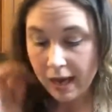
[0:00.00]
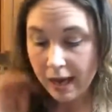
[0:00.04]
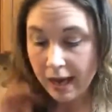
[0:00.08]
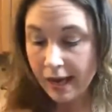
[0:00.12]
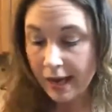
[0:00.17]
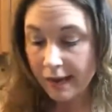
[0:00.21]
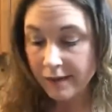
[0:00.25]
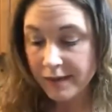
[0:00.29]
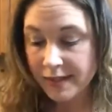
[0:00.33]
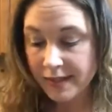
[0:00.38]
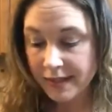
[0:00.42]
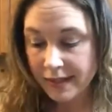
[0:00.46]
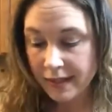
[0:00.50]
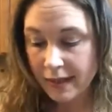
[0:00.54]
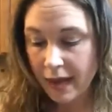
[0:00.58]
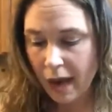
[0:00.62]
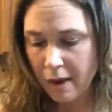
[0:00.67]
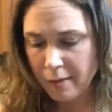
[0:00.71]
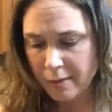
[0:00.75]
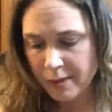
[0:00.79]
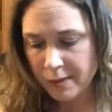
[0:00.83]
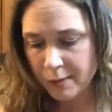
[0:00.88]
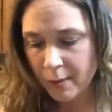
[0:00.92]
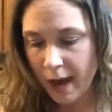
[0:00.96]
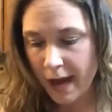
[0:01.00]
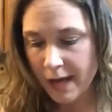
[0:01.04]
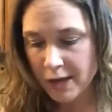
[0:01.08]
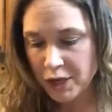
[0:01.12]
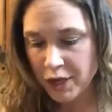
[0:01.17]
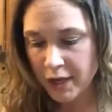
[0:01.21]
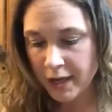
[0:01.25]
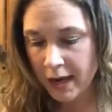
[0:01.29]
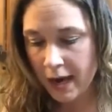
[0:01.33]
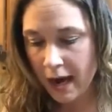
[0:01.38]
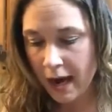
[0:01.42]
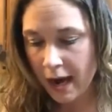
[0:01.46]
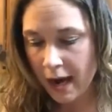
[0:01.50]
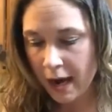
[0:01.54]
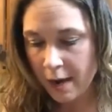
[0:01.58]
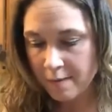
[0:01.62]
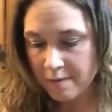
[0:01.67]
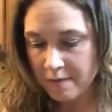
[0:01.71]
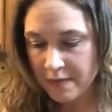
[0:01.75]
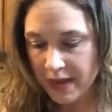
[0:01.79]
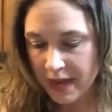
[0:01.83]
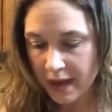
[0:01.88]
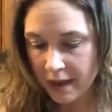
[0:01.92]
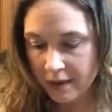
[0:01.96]
and I was watching
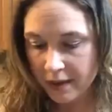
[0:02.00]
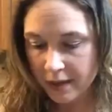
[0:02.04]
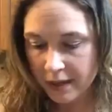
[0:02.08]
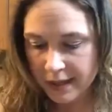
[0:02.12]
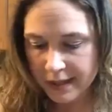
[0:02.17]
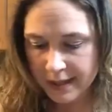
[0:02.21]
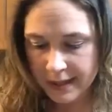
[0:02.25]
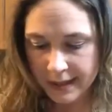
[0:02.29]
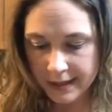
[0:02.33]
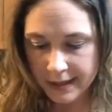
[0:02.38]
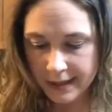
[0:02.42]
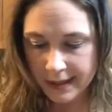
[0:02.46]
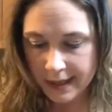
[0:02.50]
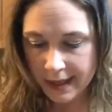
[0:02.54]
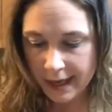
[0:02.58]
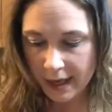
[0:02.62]
the other consultants,